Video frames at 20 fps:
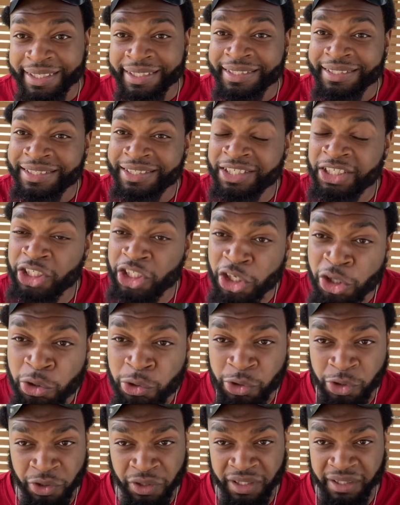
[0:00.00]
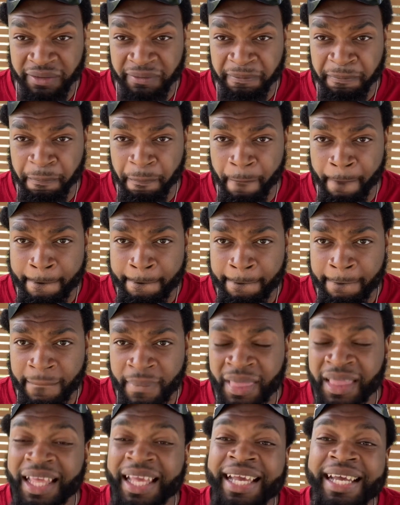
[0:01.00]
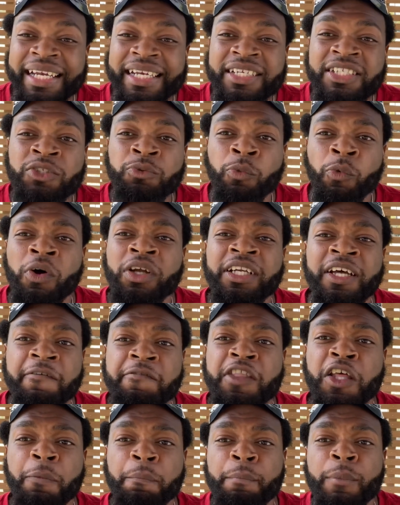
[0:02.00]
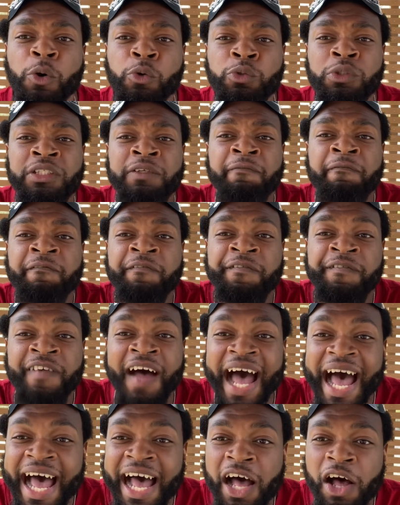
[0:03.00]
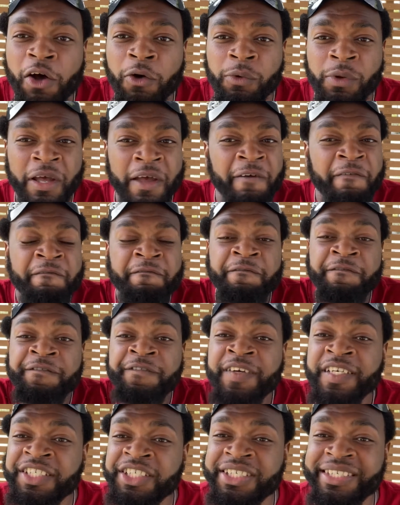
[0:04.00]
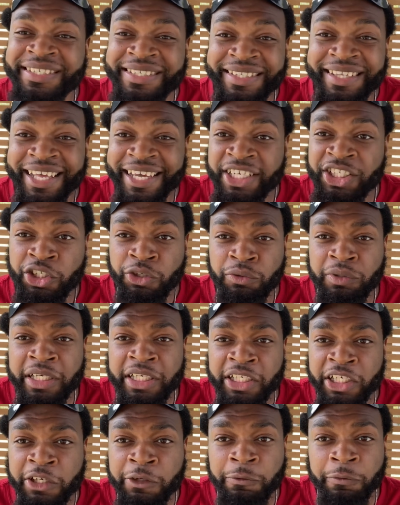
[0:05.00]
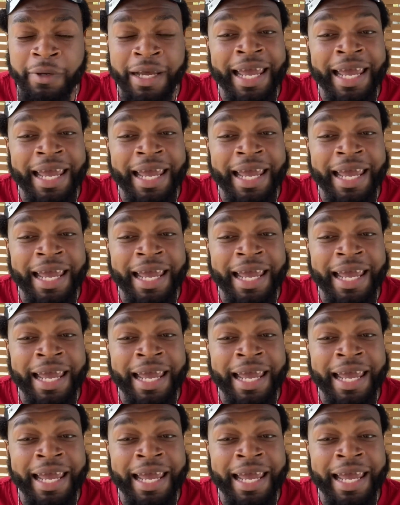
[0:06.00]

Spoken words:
children. It is one of the most vile, vicious things you can do.